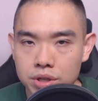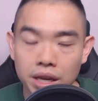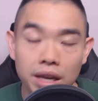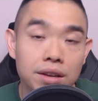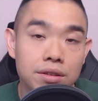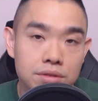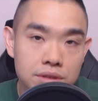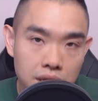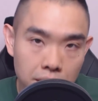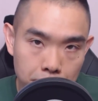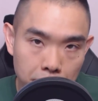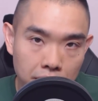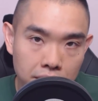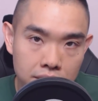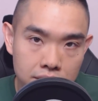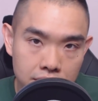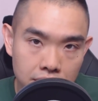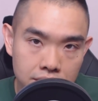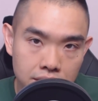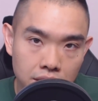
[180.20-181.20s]
candlestick
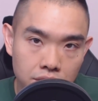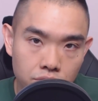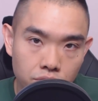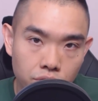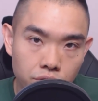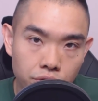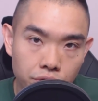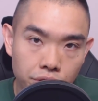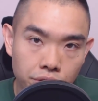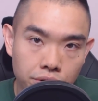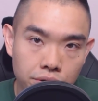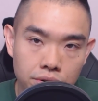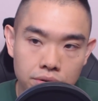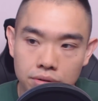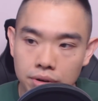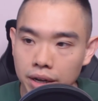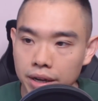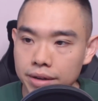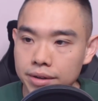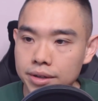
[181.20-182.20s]
patterns as entry trigger,
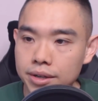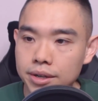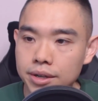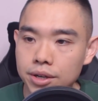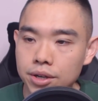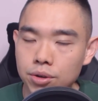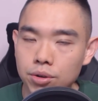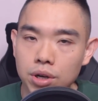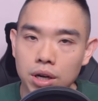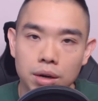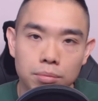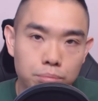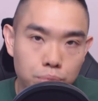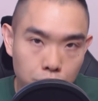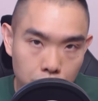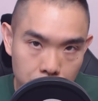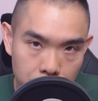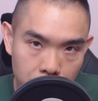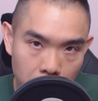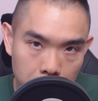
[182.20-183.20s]
like a
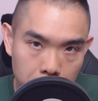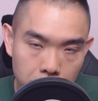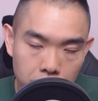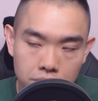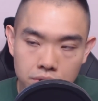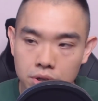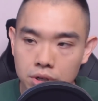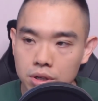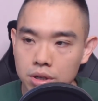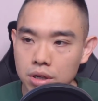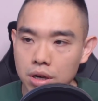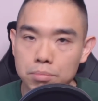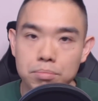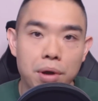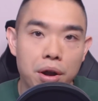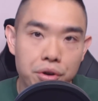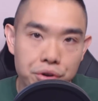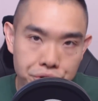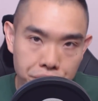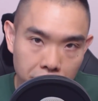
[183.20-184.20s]
bullish hammer, a
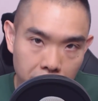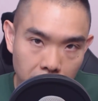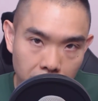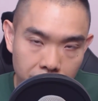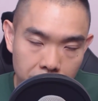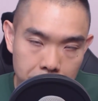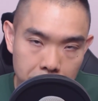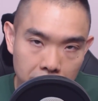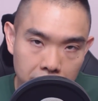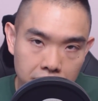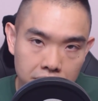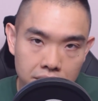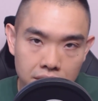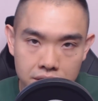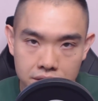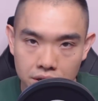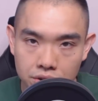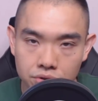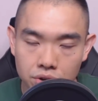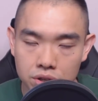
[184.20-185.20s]
bearish engulfing pattern,
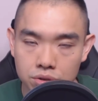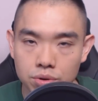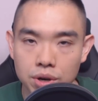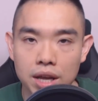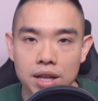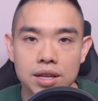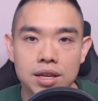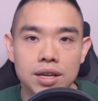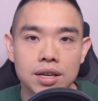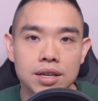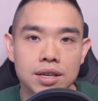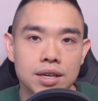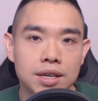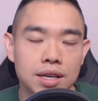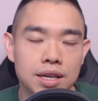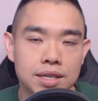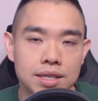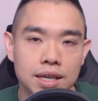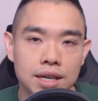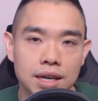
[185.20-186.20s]
etc. So that
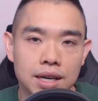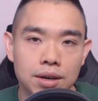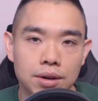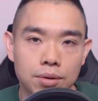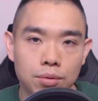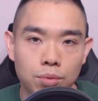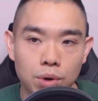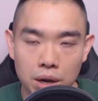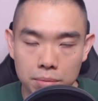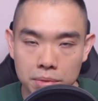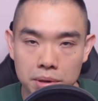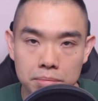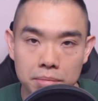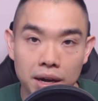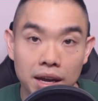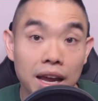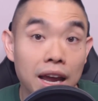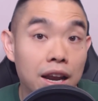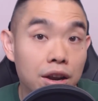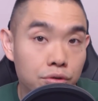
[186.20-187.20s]
is what I mean
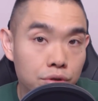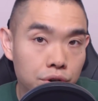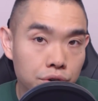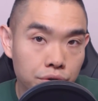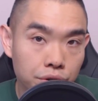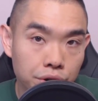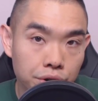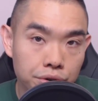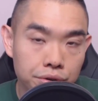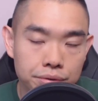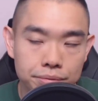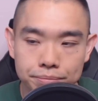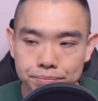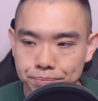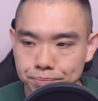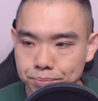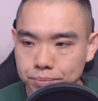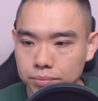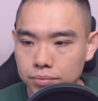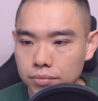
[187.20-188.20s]
by entry trigger.
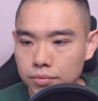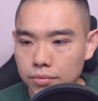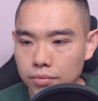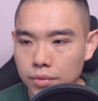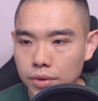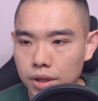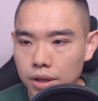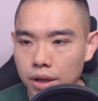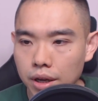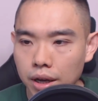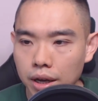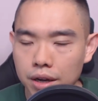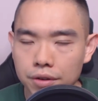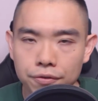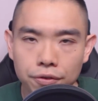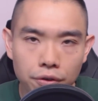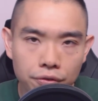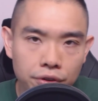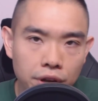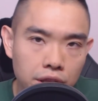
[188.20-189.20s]
And the
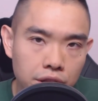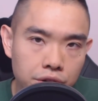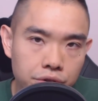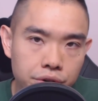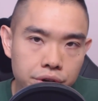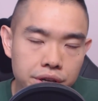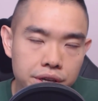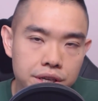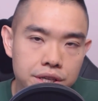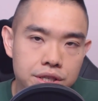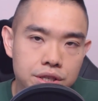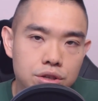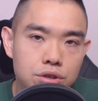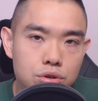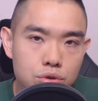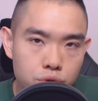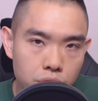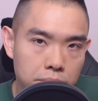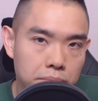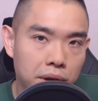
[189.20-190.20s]
fourth category is
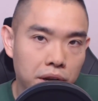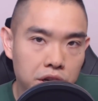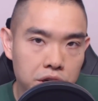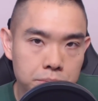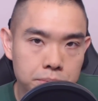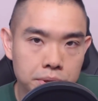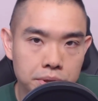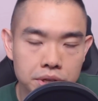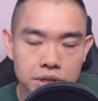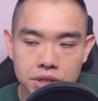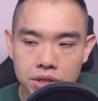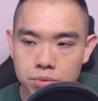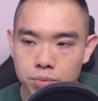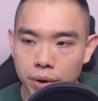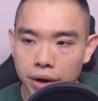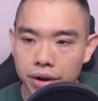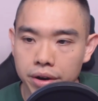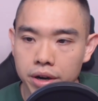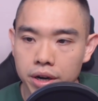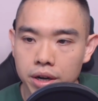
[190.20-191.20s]
trade management. This is
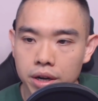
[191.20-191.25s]
where